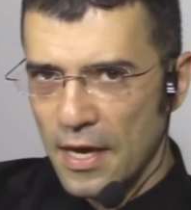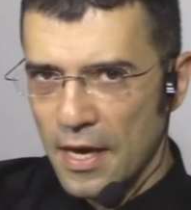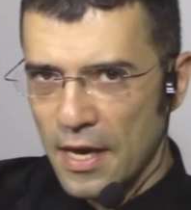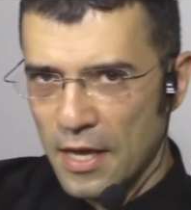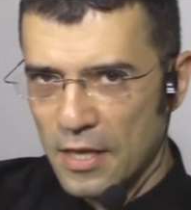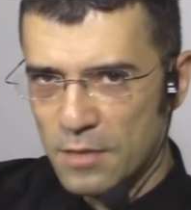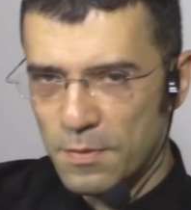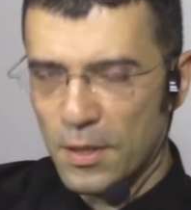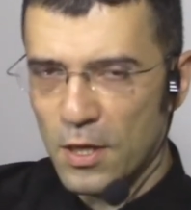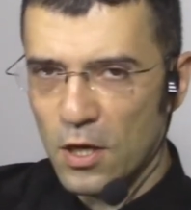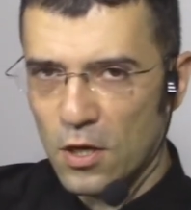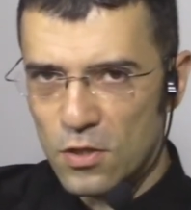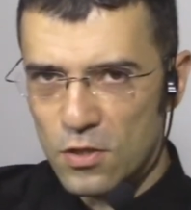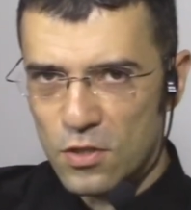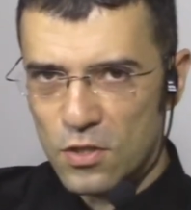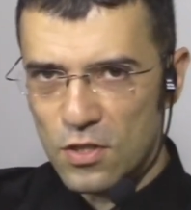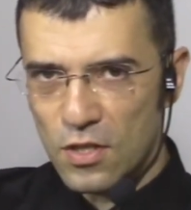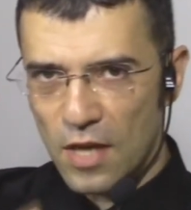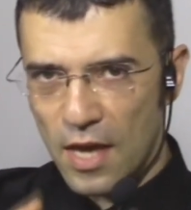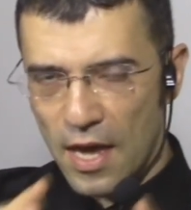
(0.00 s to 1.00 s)
It's
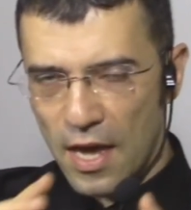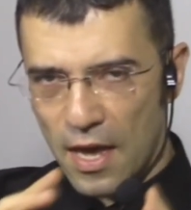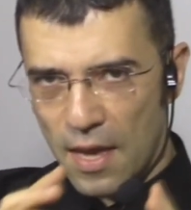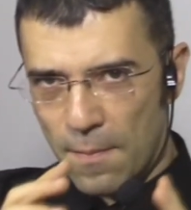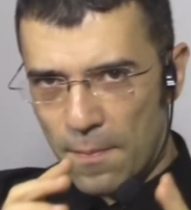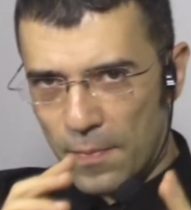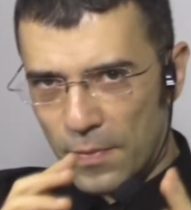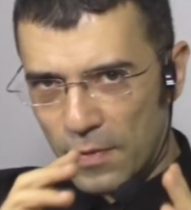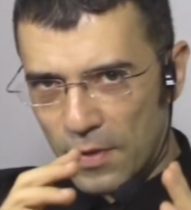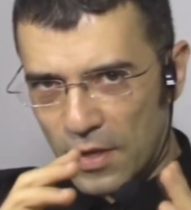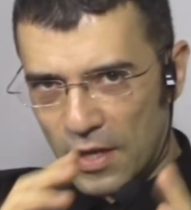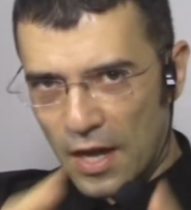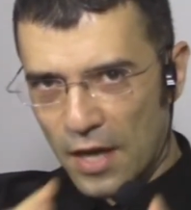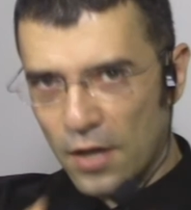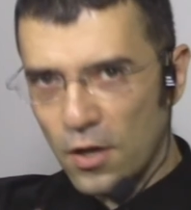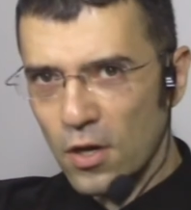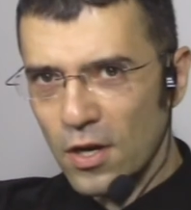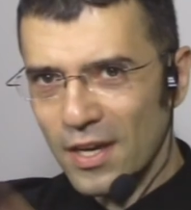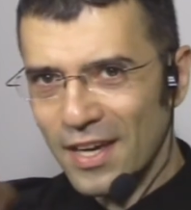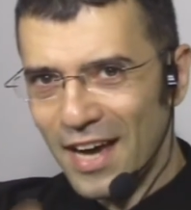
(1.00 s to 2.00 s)
because
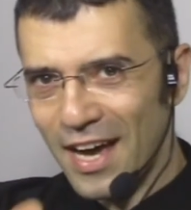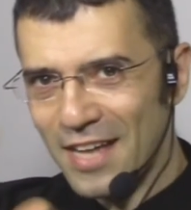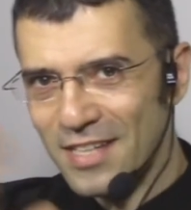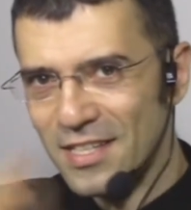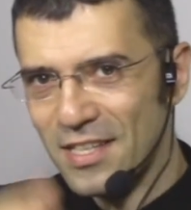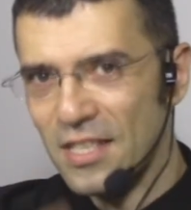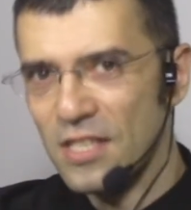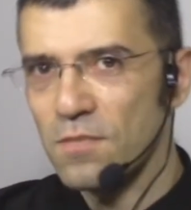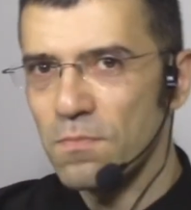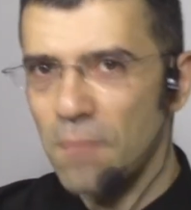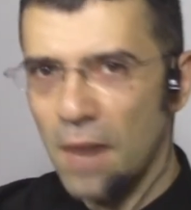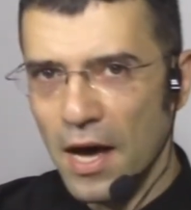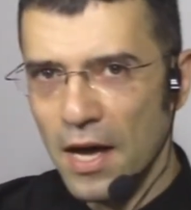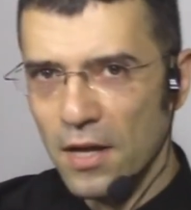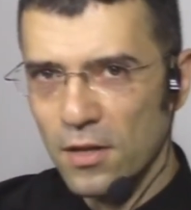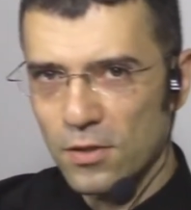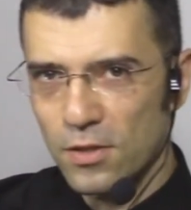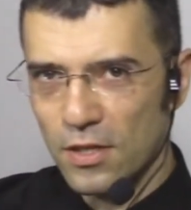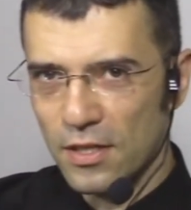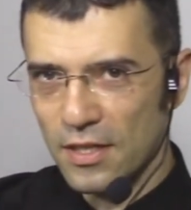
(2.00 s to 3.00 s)
glycolic acid is
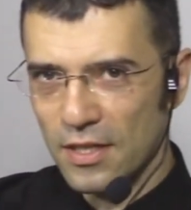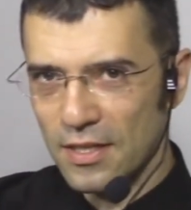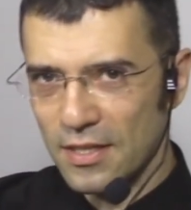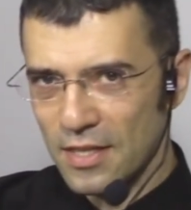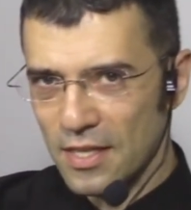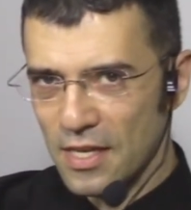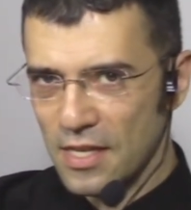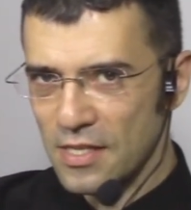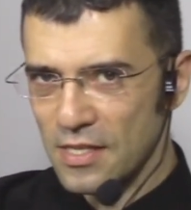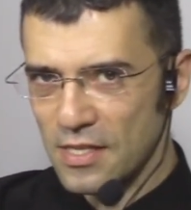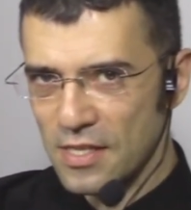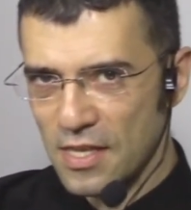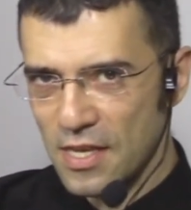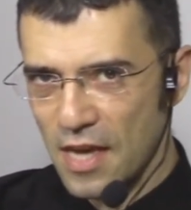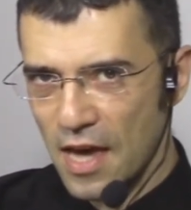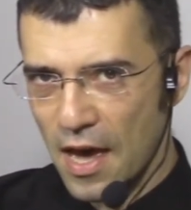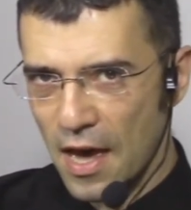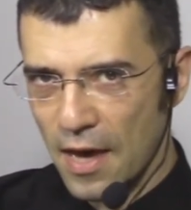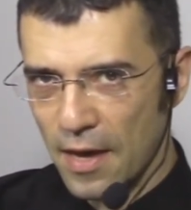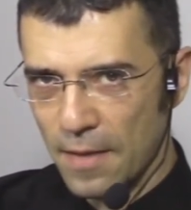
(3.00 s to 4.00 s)
milder than
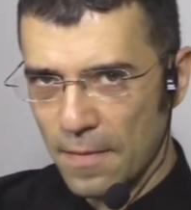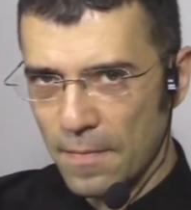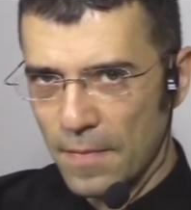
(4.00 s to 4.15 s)
TCA.